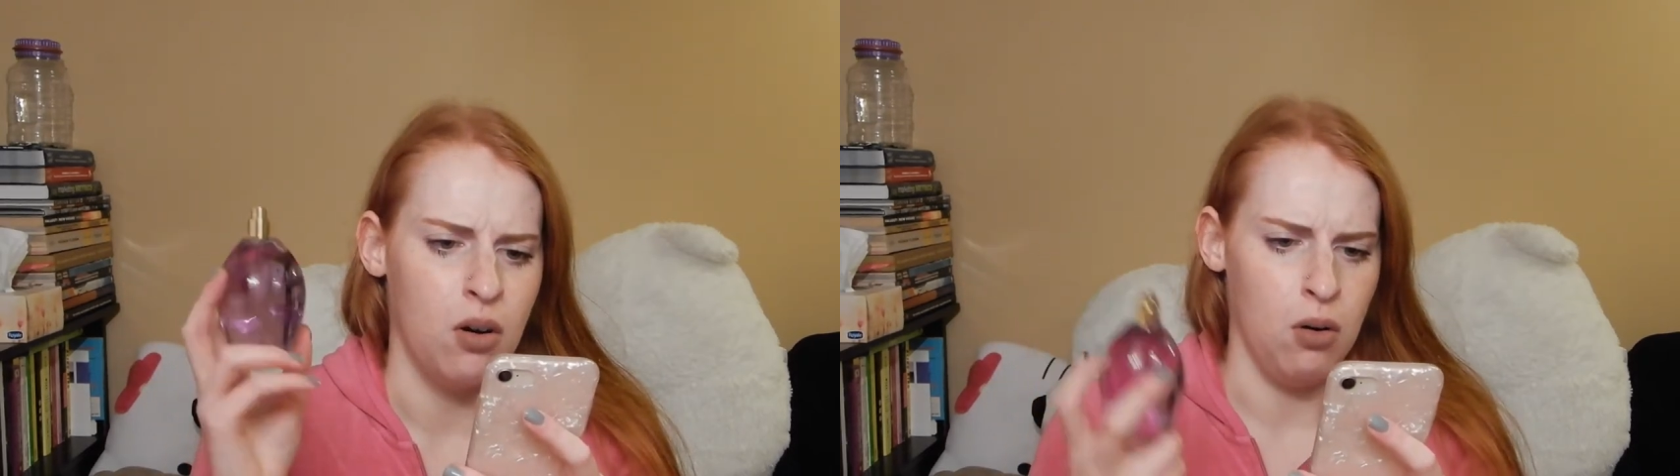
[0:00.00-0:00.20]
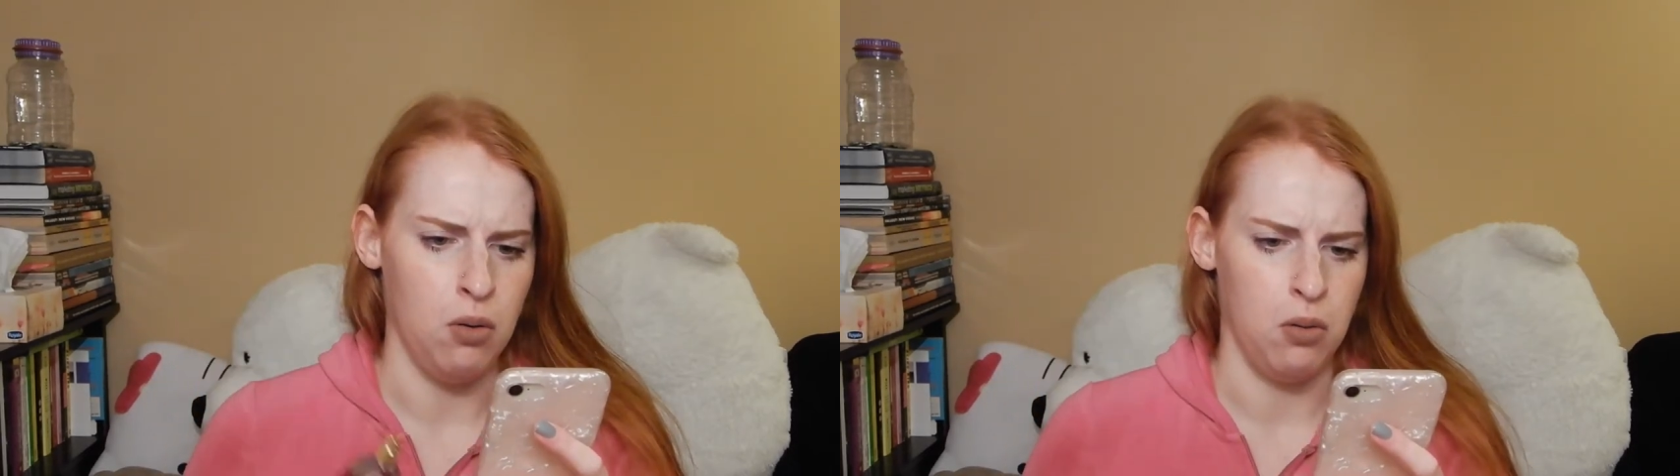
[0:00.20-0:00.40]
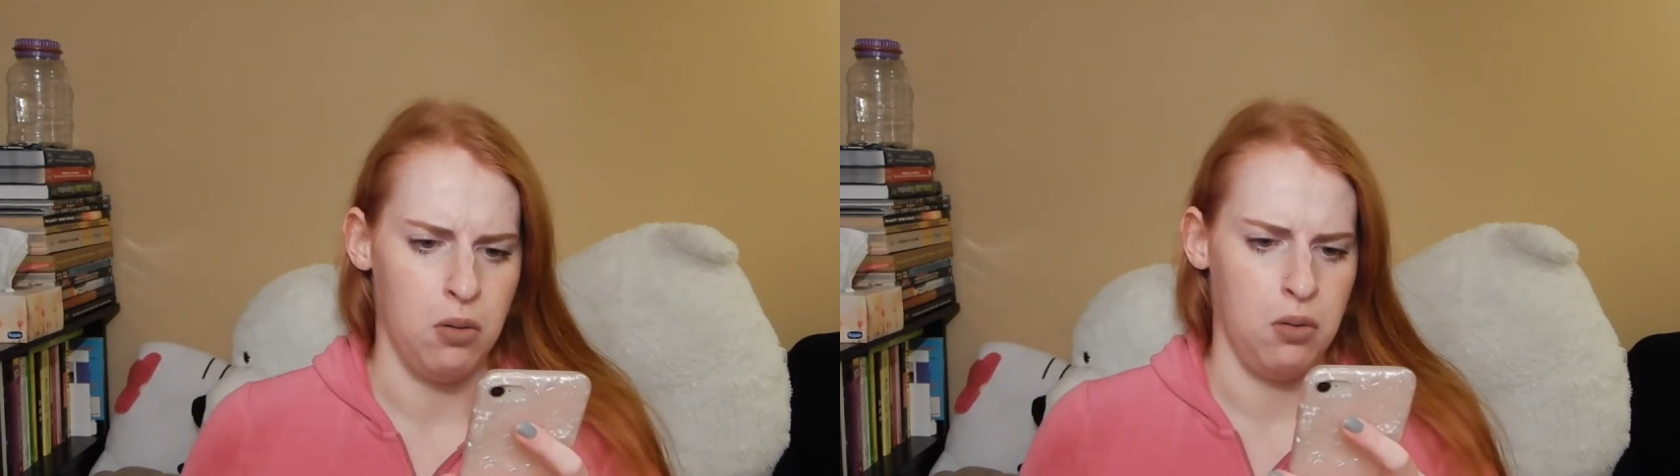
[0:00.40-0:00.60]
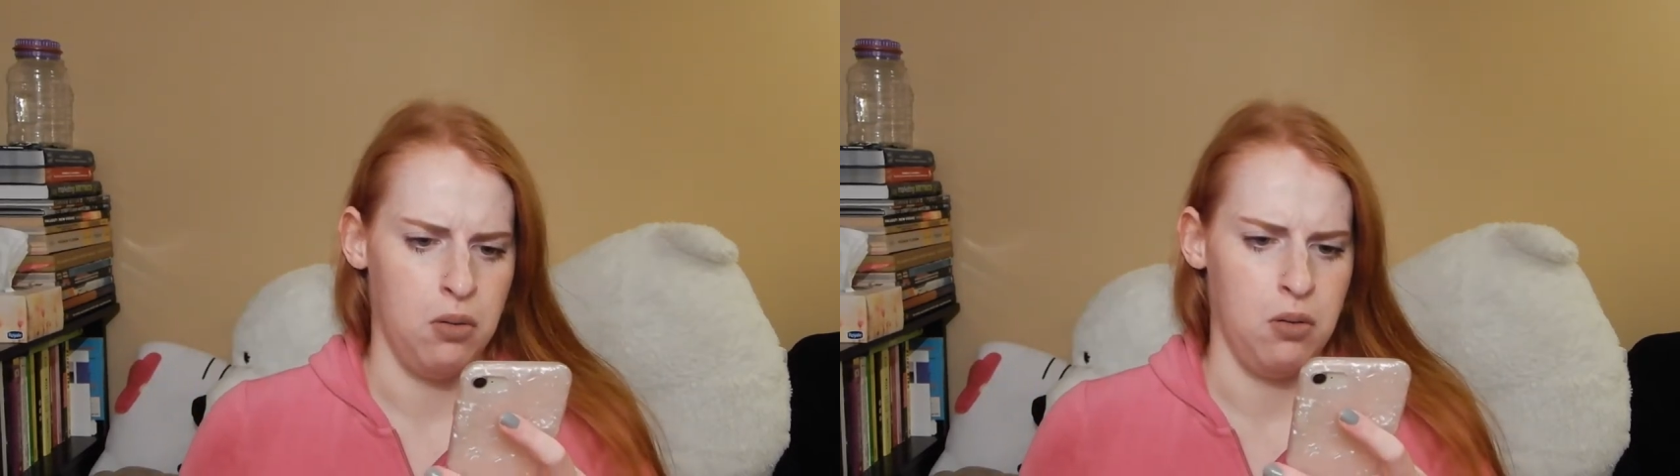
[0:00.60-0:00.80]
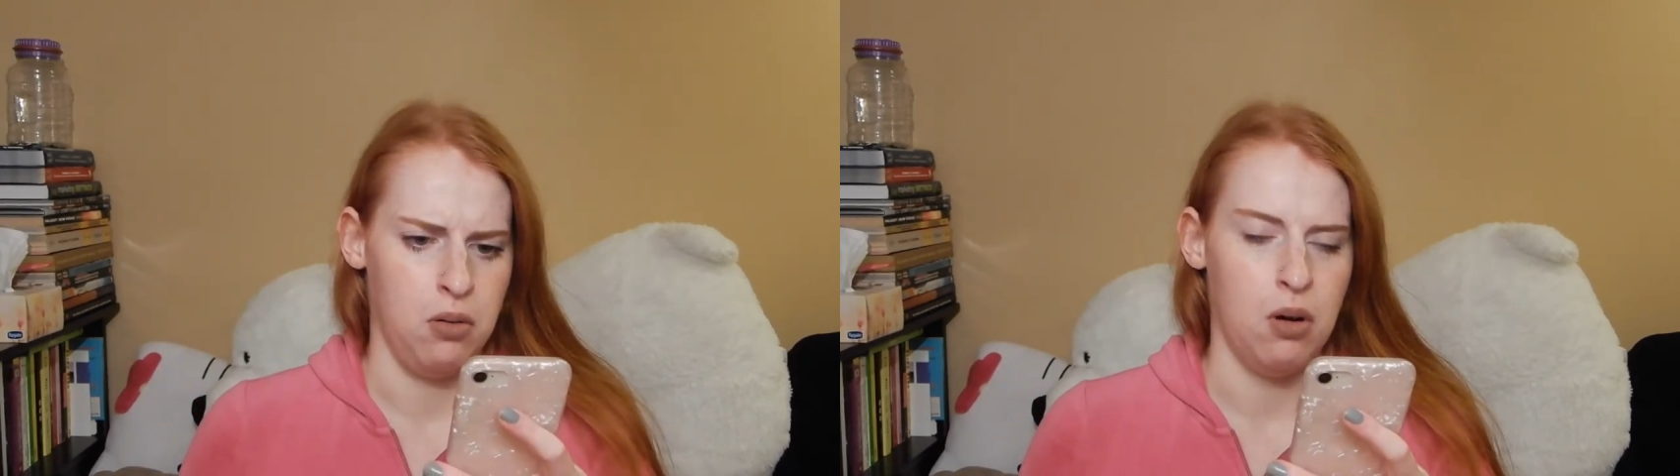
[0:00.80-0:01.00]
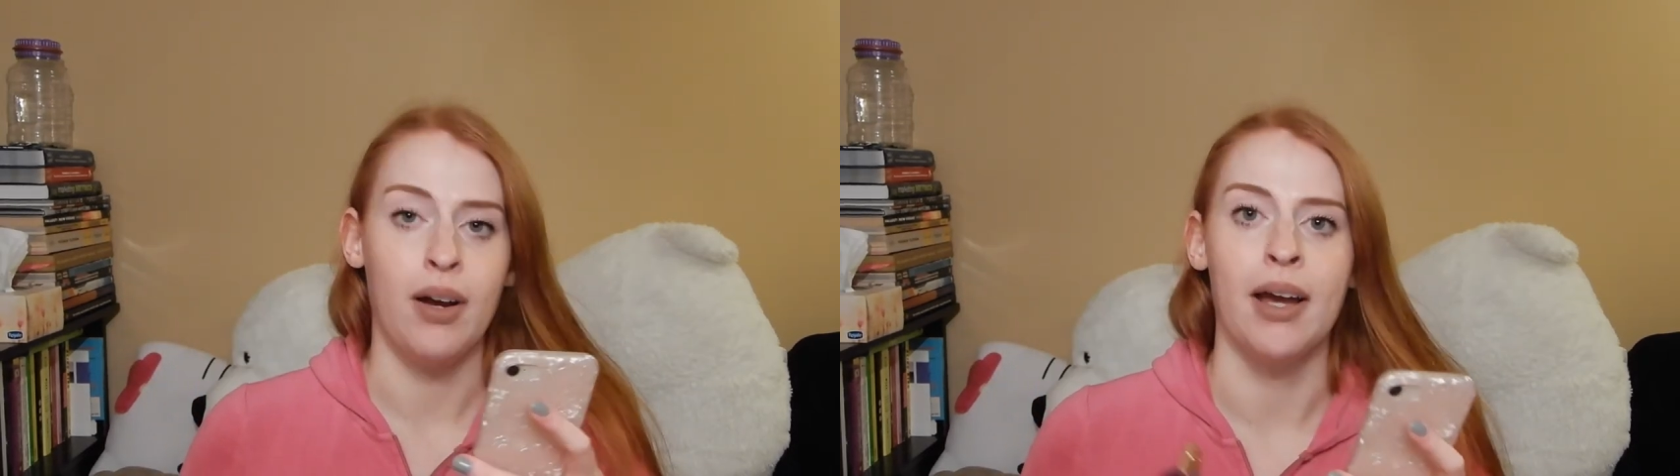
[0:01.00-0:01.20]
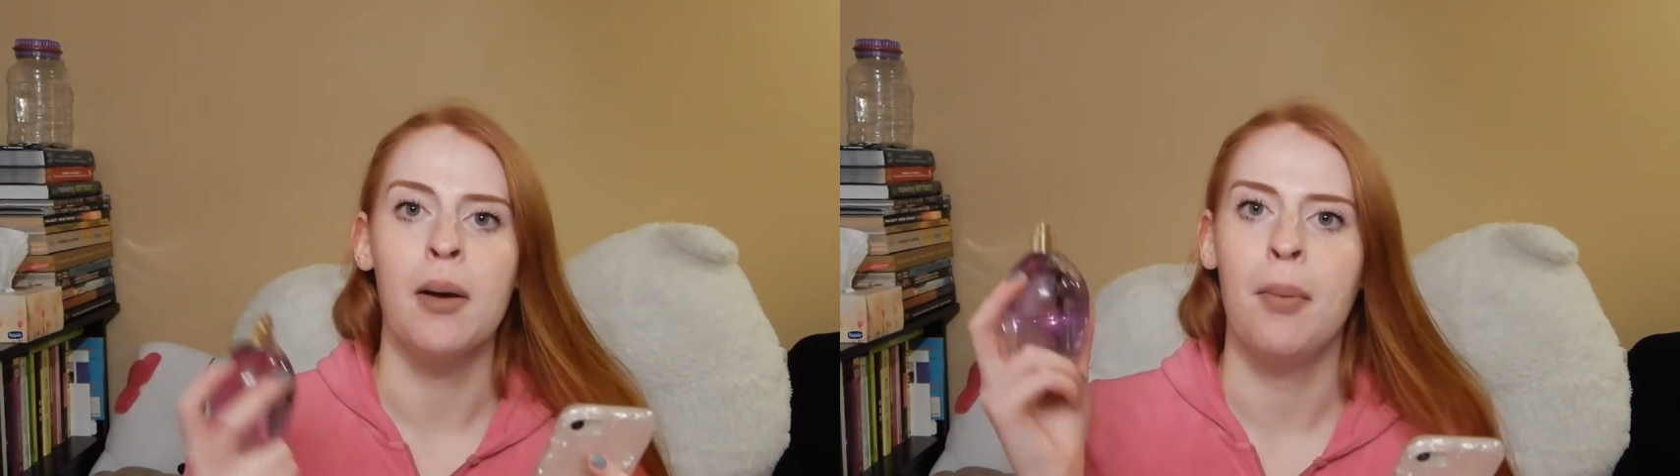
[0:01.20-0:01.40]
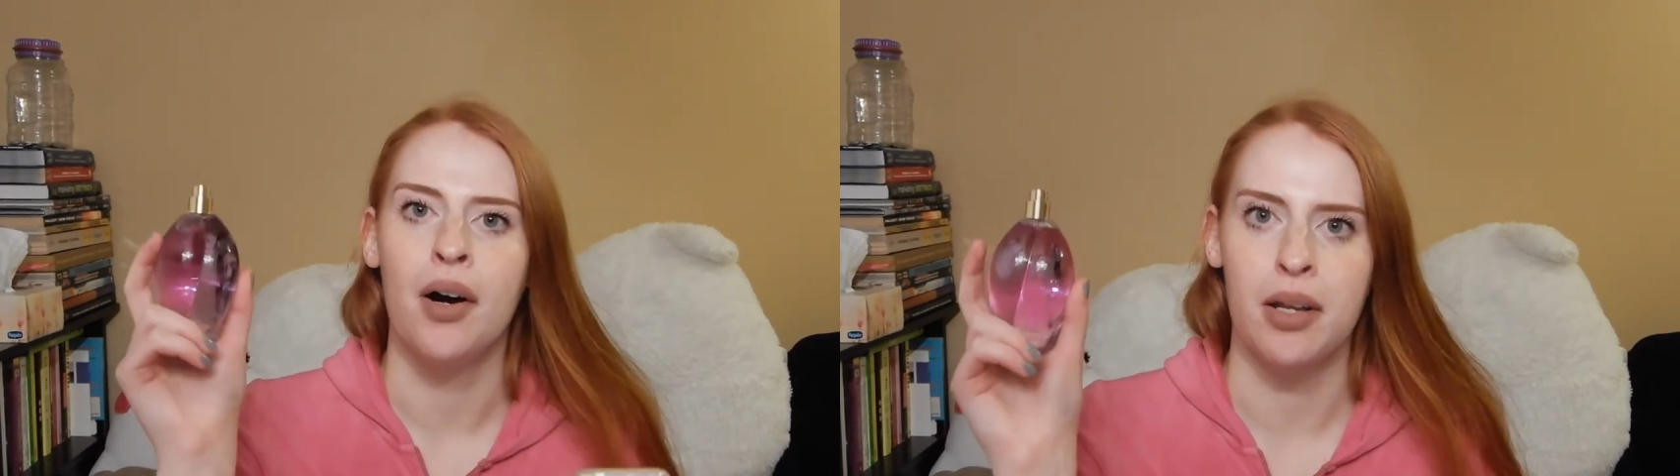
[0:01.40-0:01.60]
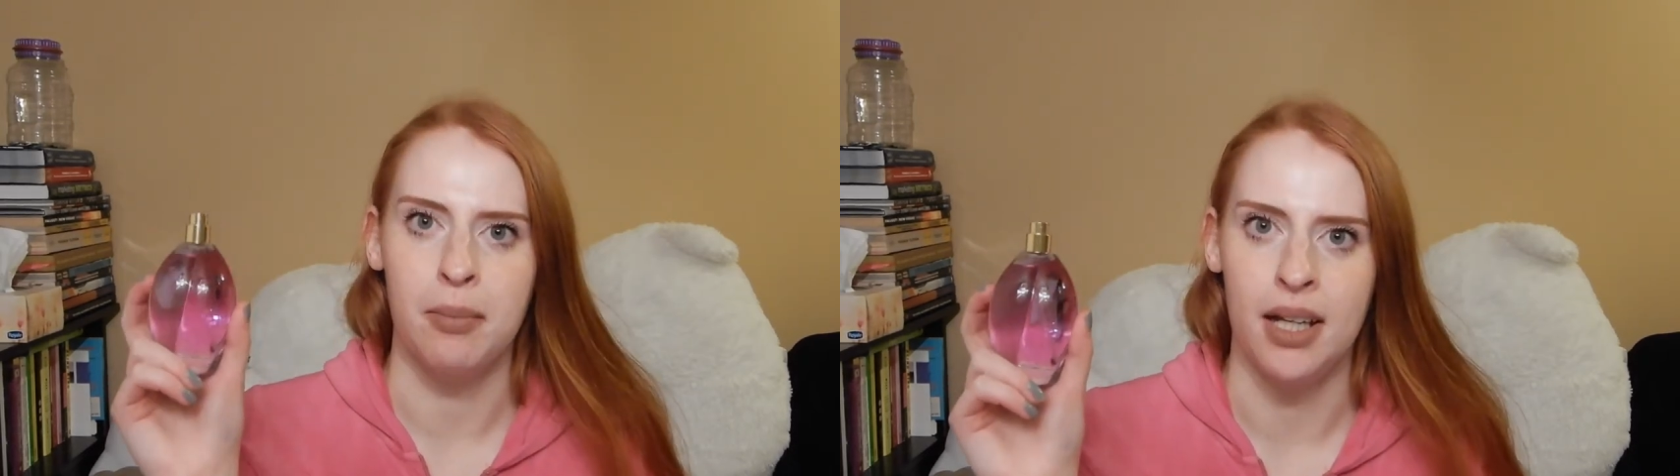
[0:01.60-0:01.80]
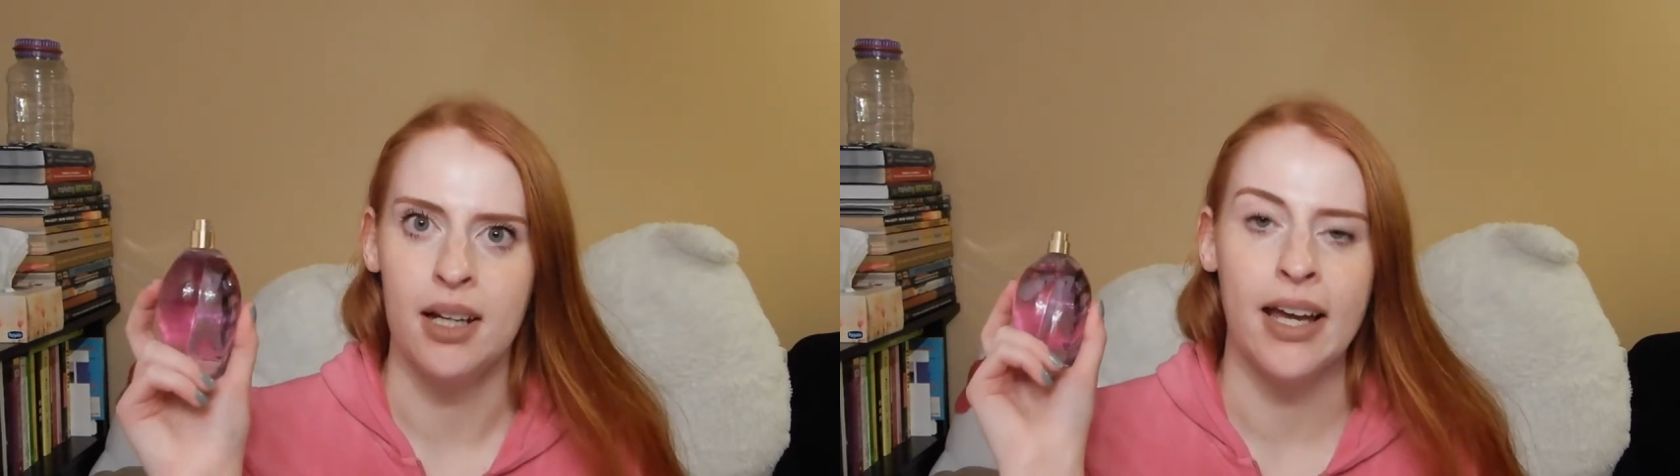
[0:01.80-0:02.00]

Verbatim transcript: oh, okay, pardon me.